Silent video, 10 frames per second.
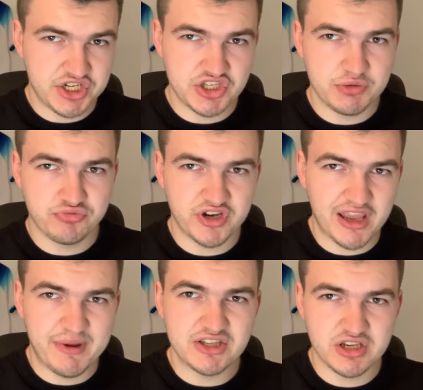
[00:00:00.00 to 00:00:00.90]
to bring
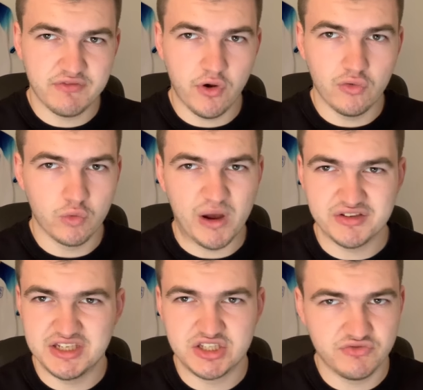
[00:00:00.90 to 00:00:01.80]
him into the fold,
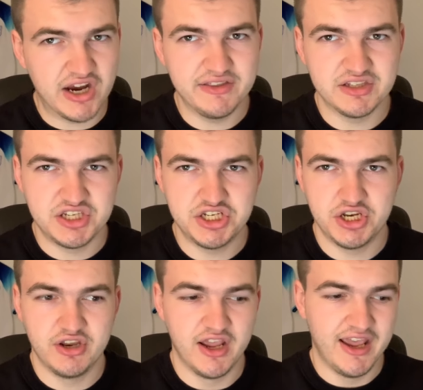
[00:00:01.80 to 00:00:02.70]
whilst it's the right
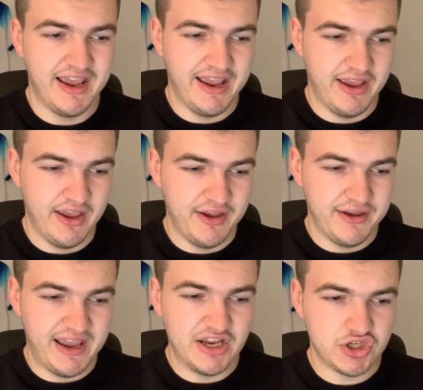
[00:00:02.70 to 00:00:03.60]
decision
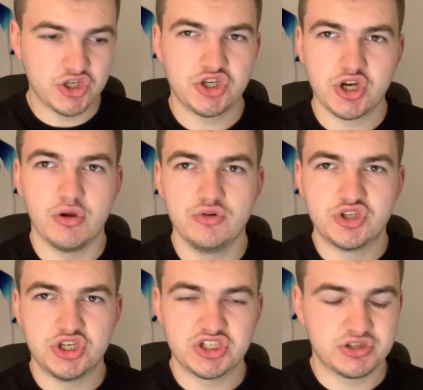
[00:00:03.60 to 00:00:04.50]
it just shows
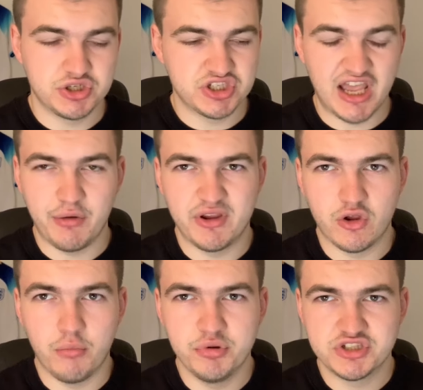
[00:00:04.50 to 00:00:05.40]
just how
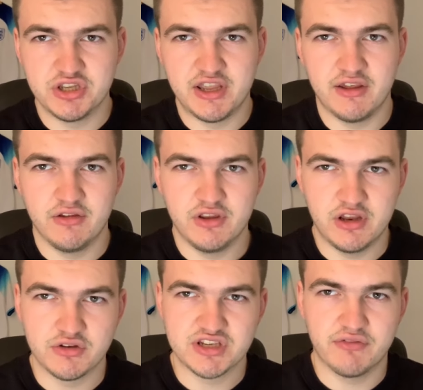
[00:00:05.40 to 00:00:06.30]
incompetent
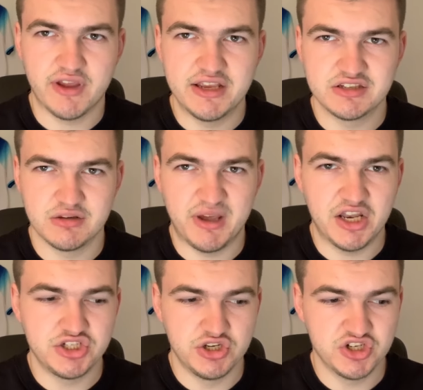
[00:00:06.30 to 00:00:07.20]
Southgate is as a
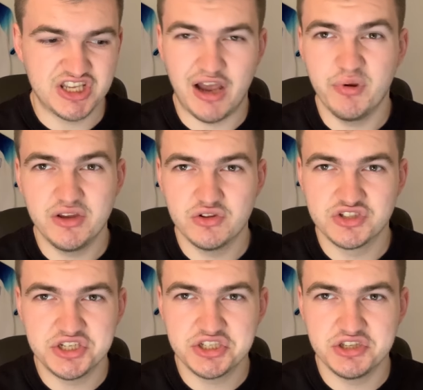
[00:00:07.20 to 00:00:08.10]
manager, and just how
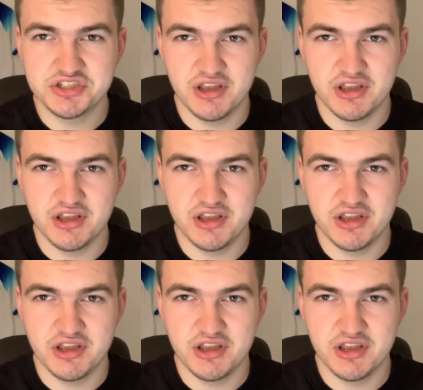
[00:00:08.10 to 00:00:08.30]
inconsistent